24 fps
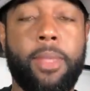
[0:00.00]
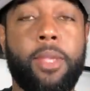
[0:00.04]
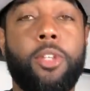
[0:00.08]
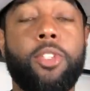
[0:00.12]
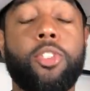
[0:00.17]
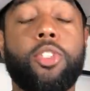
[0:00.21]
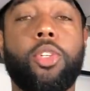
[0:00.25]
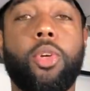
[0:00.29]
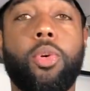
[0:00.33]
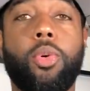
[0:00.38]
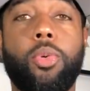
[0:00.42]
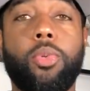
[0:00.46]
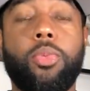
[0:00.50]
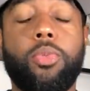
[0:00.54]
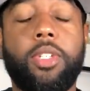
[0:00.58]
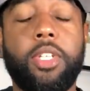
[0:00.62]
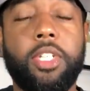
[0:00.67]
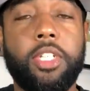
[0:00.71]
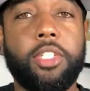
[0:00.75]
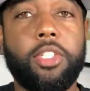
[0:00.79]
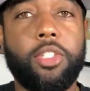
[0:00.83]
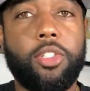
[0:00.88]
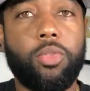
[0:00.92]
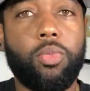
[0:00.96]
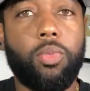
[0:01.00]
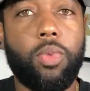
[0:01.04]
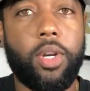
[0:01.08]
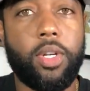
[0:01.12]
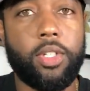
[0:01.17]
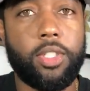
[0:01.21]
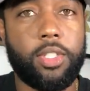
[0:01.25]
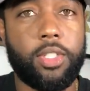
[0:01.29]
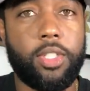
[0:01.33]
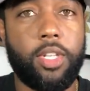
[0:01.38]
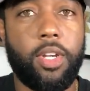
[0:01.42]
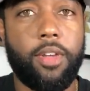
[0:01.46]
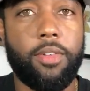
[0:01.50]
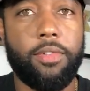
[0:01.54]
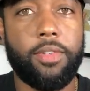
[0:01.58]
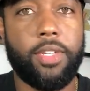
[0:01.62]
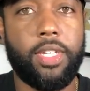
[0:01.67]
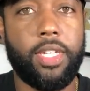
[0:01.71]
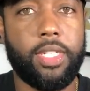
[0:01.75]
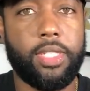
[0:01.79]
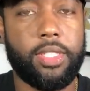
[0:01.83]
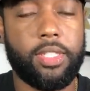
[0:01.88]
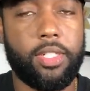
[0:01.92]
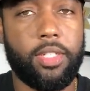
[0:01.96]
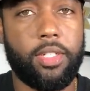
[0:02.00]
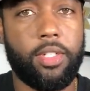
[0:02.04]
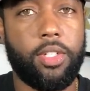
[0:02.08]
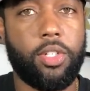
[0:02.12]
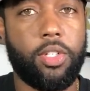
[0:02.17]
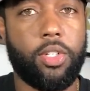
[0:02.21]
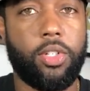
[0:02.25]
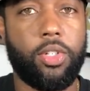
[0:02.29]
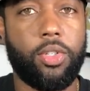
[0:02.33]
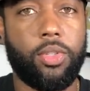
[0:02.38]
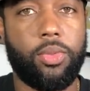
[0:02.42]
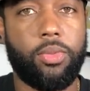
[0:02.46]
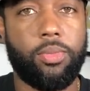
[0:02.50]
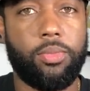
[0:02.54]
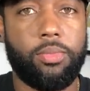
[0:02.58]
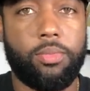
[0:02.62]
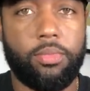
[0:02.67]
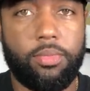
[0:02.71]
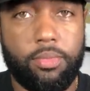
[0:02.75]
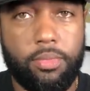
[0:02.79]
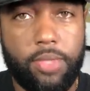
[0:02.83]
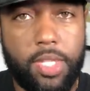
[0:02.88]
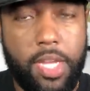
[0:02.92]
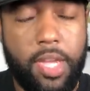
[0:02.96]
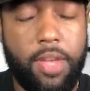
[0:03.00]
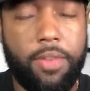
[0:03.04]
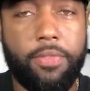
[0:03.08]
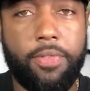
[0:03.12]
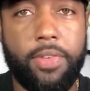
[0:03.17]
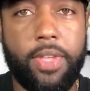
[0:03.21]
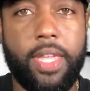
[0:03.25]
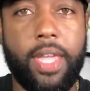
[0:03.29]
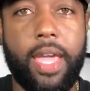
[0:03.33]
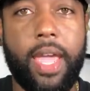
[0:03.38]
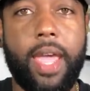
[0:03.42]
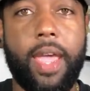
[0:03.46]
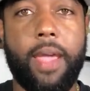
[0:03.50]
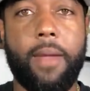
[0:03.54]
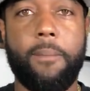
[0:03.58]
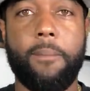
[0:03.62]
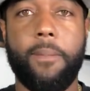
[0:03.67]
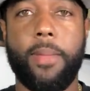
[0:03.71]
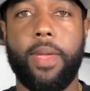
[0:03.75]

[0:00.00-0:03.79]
So this is where stuff gets a little iffy at